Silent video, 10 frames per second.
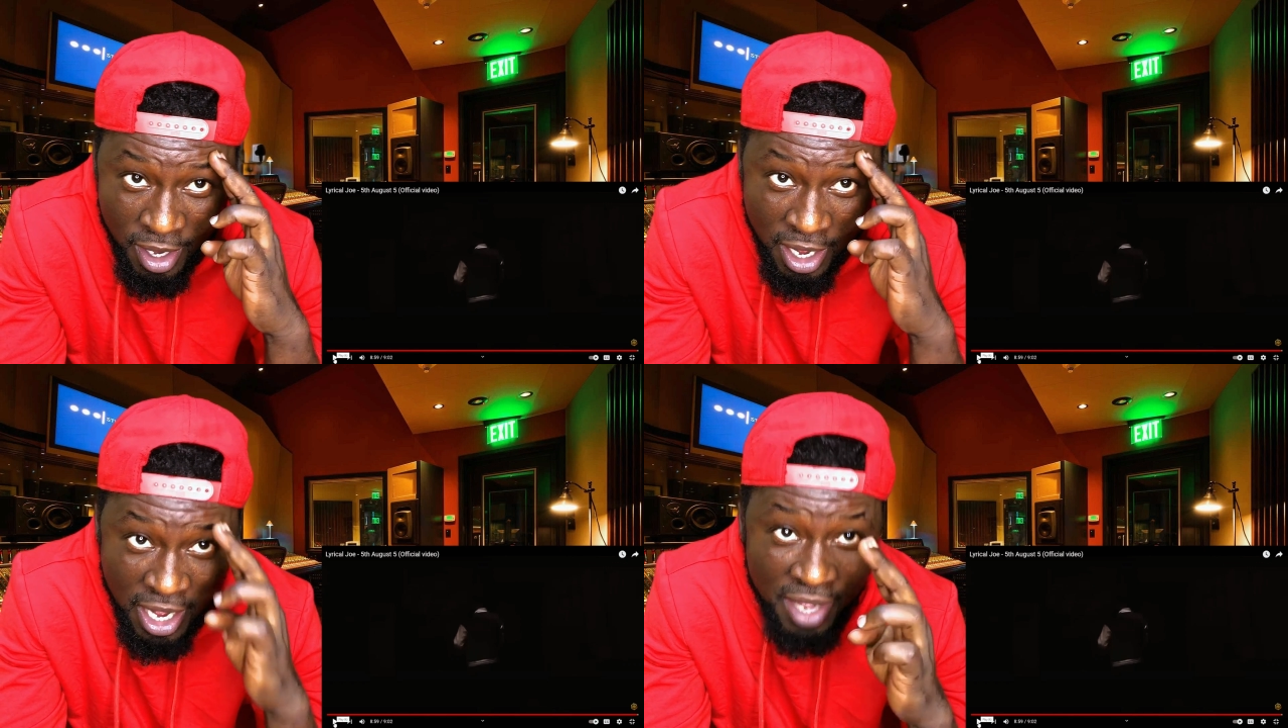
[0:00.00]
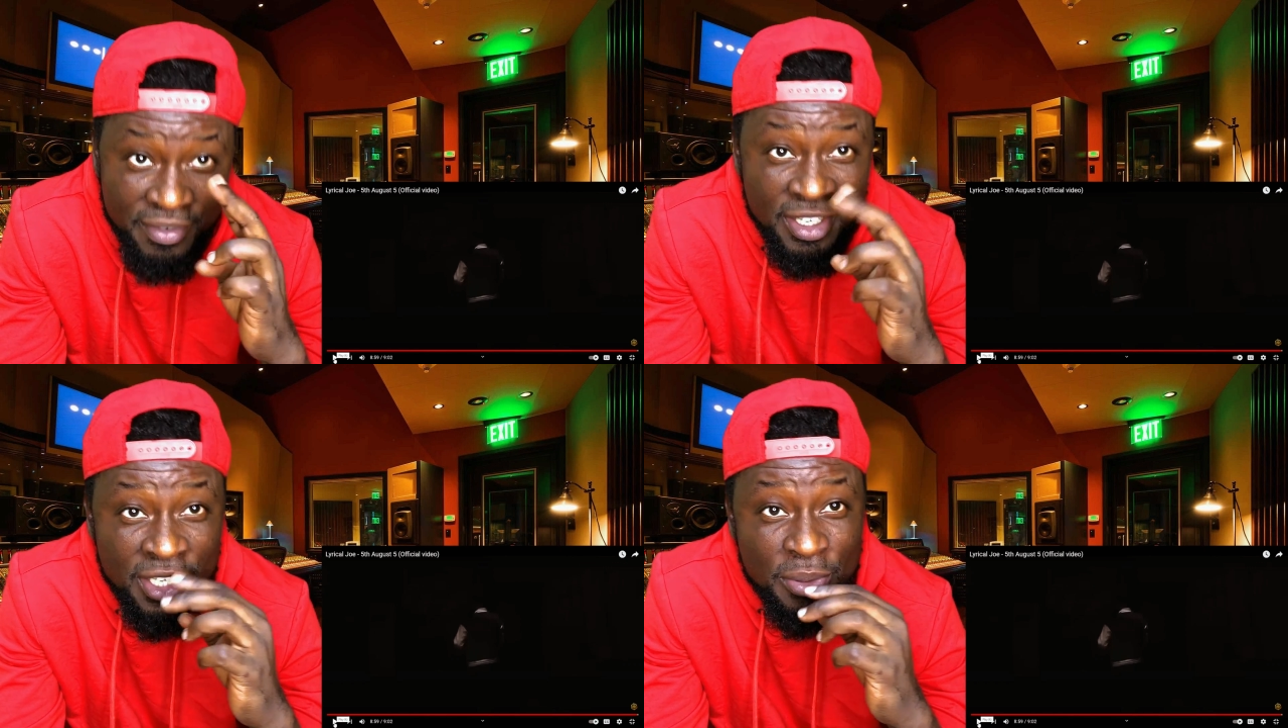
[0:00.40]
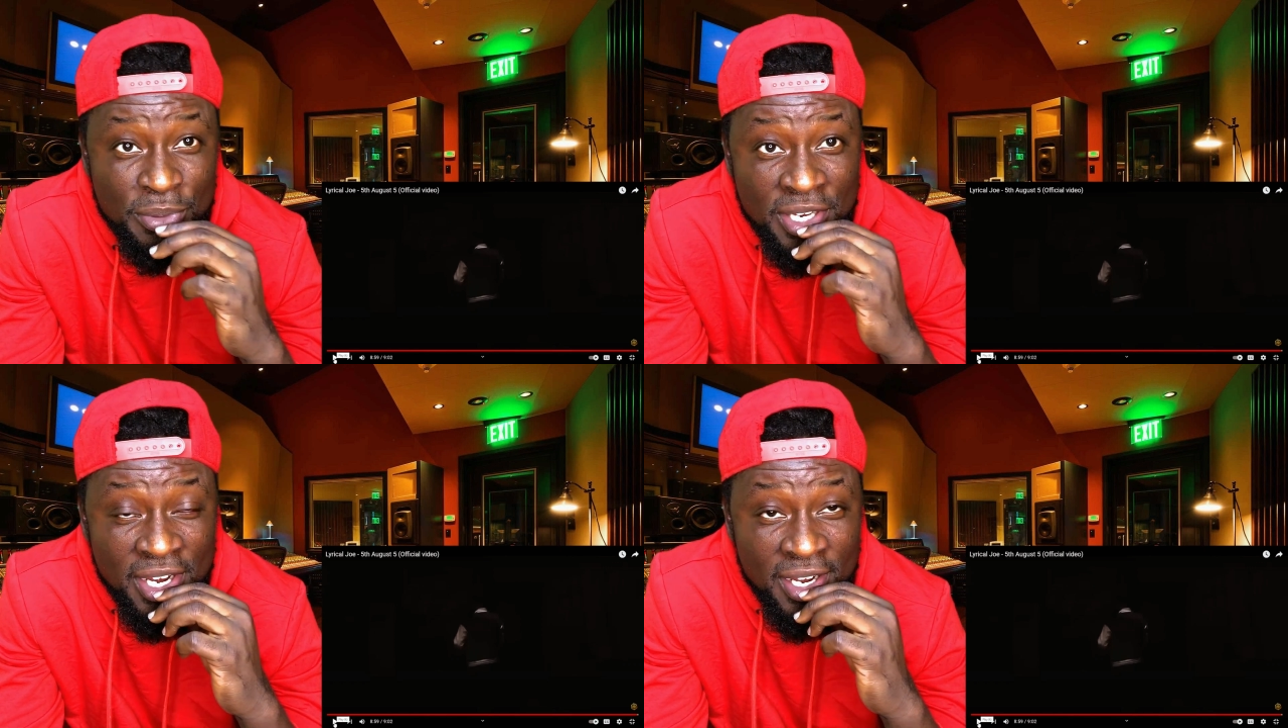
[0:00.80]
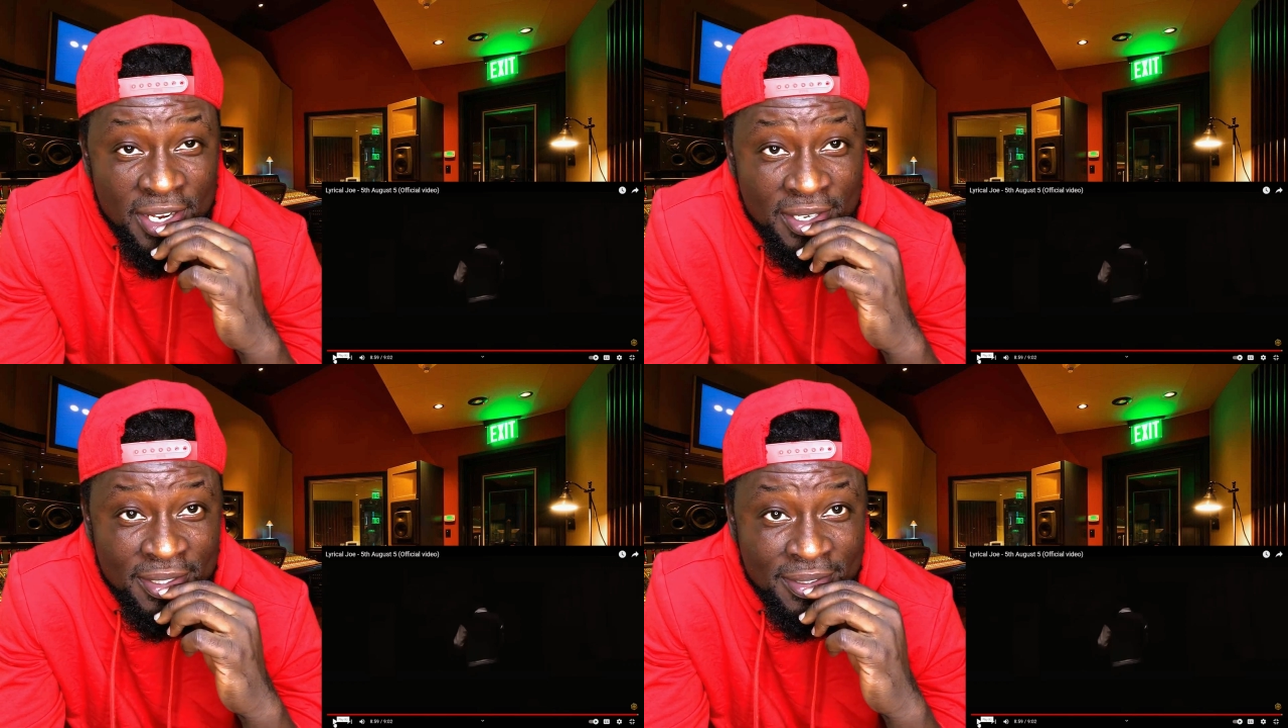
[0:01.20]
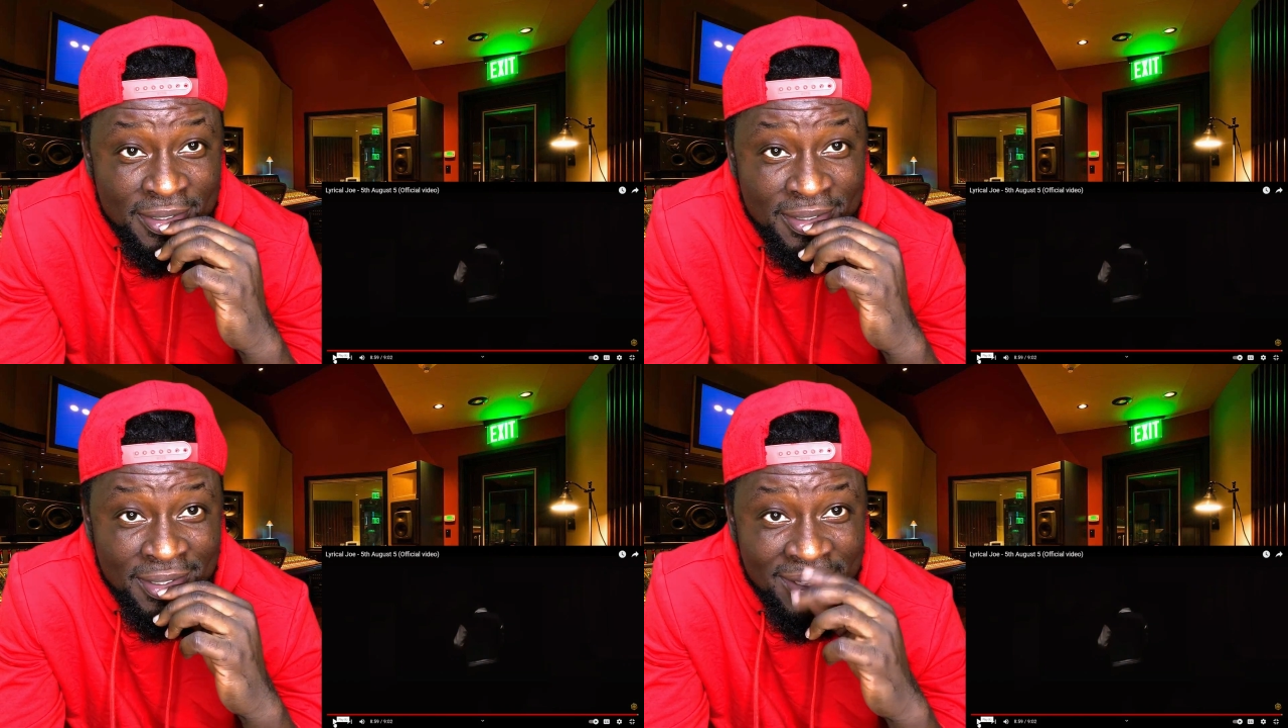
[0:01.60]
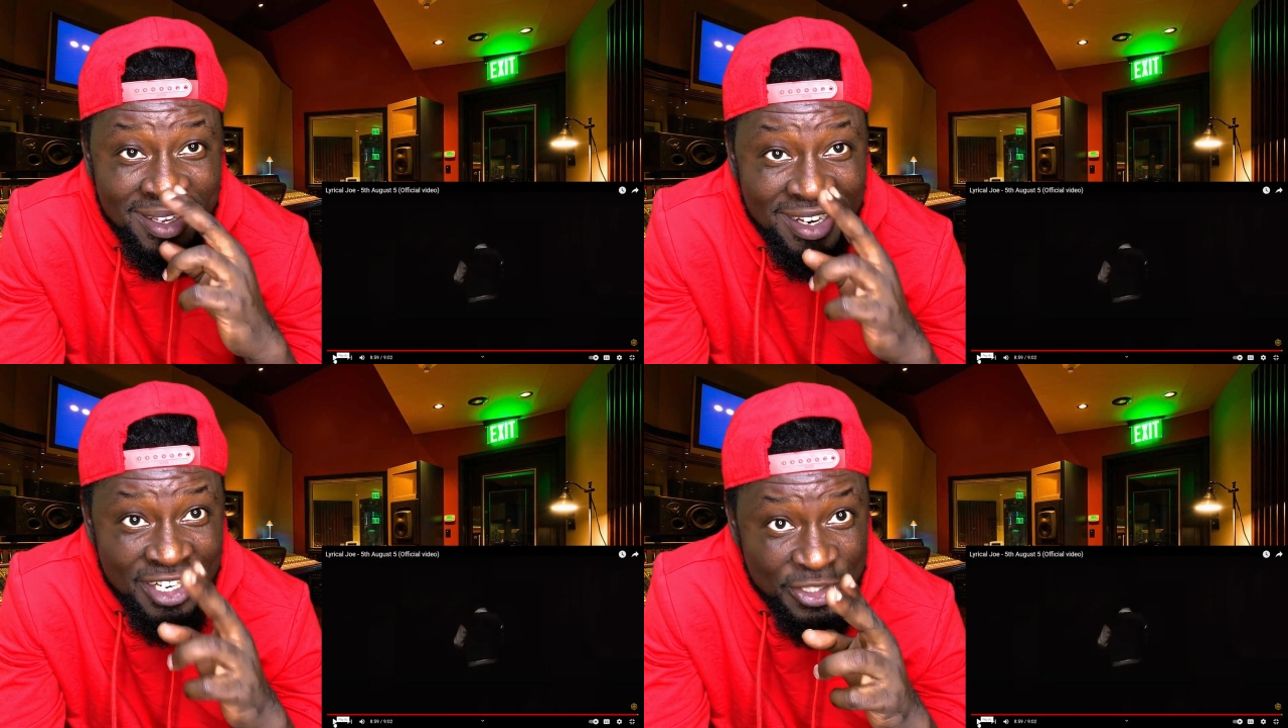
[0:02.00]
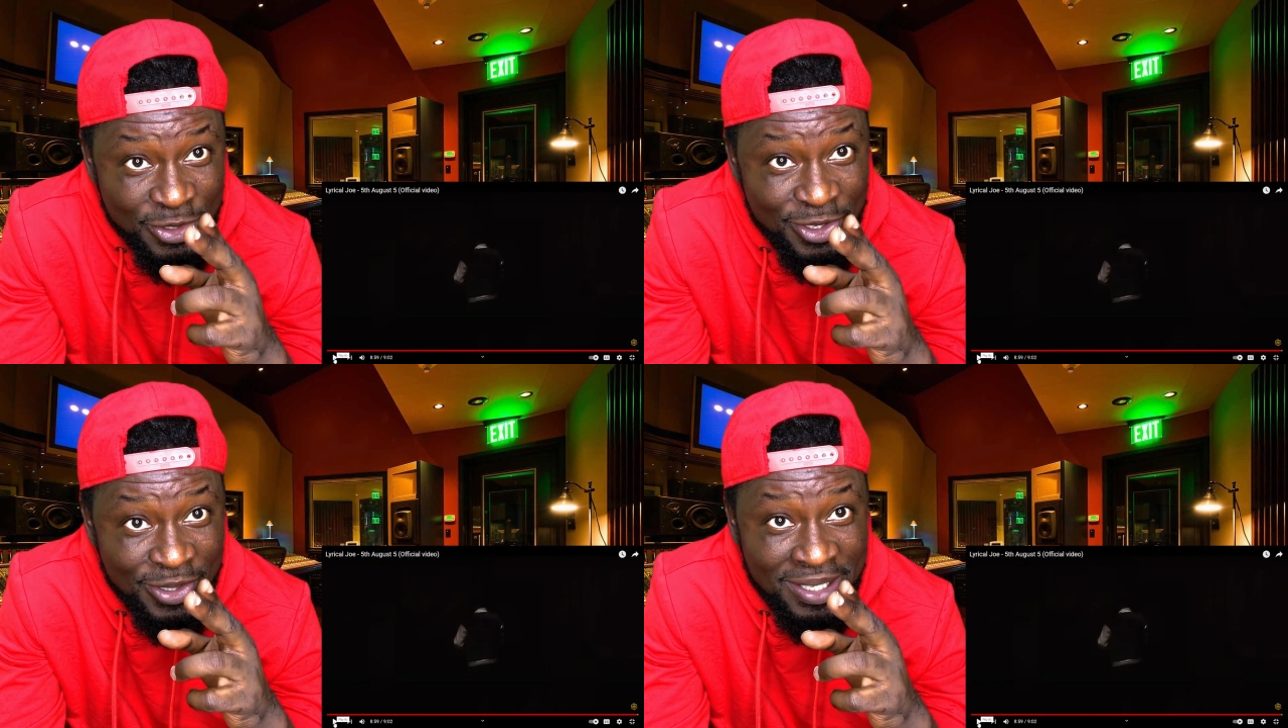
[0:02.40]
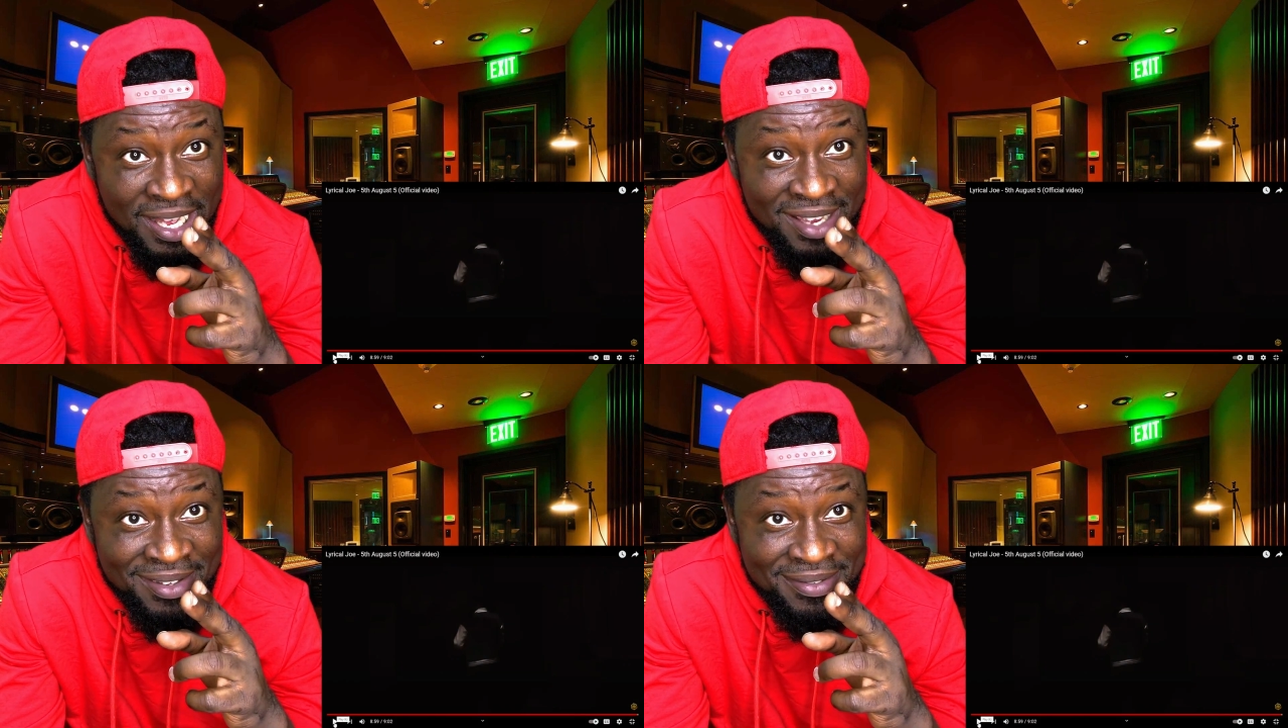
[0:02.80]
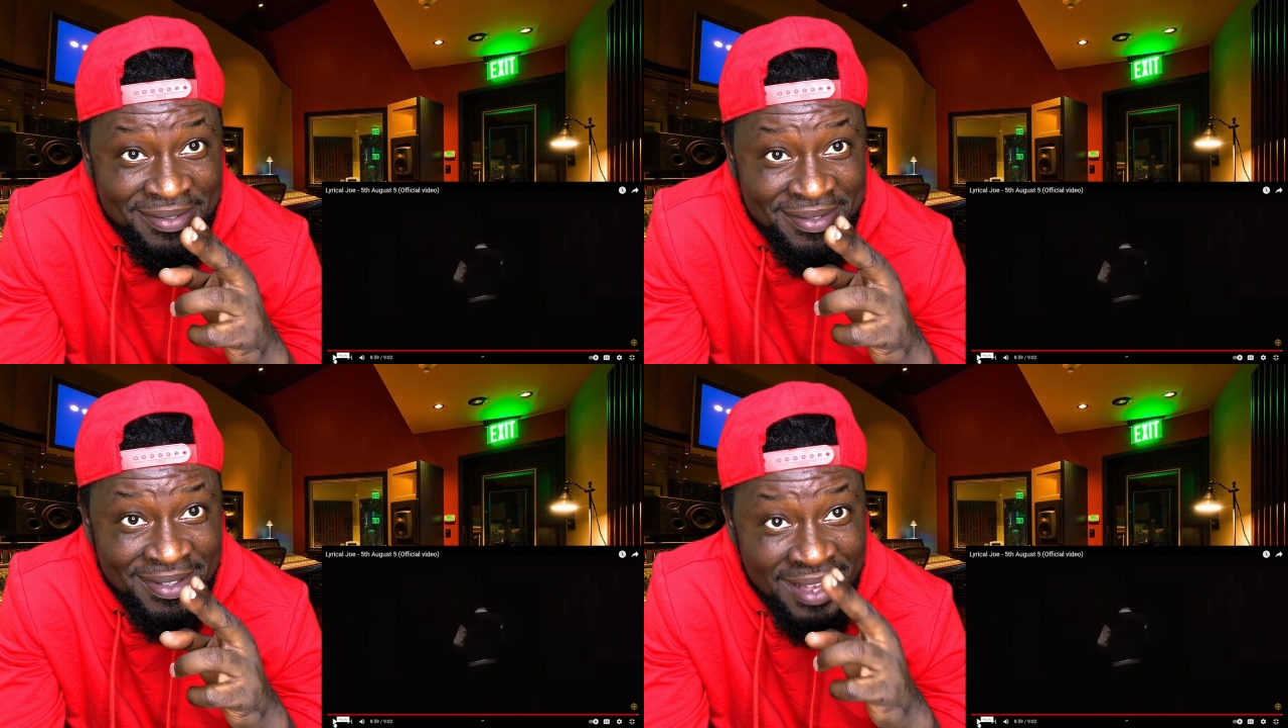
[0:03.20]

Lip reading: Have a new year. Enjoy your life.